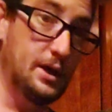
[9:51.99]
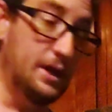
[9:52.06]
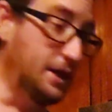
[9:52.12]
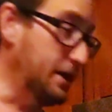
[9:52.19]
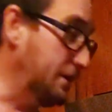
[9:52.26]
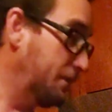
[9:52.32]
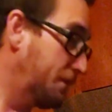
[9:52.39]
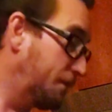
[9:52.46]

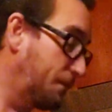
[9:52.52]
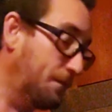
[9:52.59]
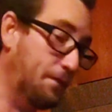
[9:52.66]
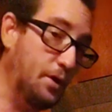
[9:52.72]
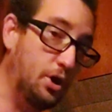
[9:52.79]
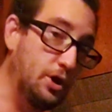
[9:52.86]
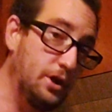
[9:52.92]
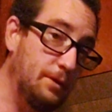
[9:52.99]
and then
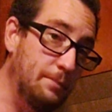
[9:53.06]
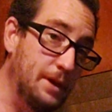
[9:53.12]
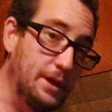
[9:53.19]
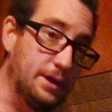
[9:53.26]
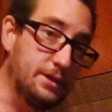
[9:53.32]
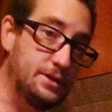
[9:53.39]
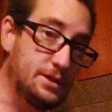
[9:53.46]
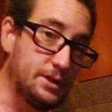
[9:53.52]
30
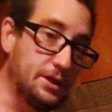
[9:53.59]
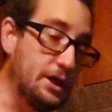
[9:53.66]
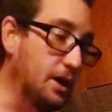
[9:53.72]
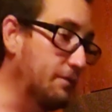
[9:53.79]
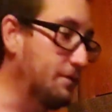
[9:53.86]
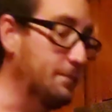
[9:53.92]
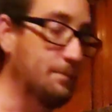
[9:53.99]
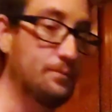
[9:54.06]
minutes in the
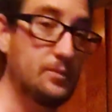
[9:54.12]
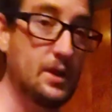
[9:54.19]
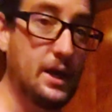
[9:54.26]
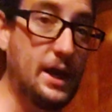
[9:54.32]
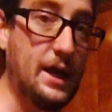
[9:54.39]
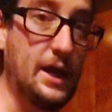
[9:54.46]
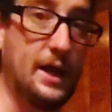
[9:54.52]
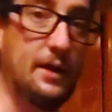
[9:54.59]
oven.
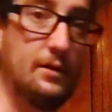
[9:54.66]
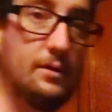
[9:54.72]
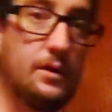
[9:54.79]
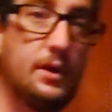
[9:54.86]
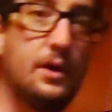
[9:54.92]
And